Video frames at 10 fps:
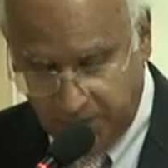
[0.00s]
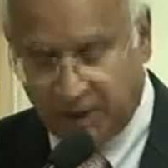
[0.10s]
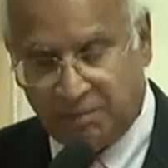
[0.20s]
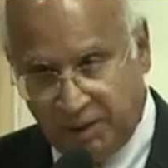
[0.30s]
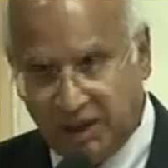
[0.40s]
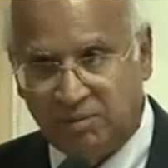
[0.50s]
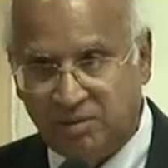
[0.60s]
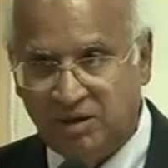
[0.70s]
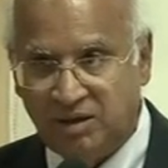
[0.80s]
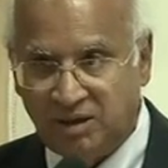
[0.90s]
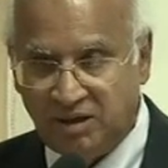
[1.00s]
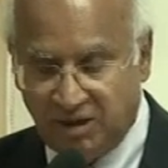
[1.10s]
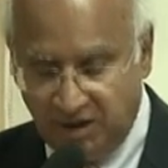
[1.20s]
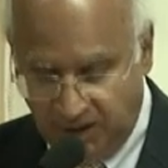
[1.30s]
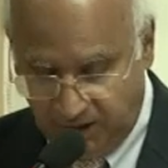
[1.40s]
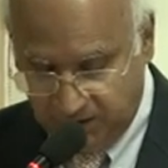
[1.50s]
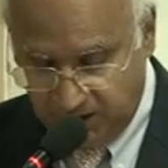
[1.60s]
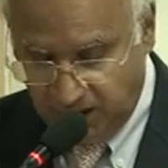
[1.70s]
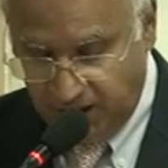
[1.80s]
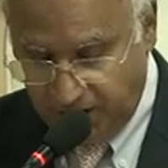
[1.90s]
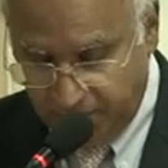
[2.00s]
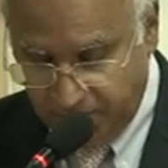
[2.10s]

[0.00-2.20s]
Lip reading: be replicable. And thirdly, it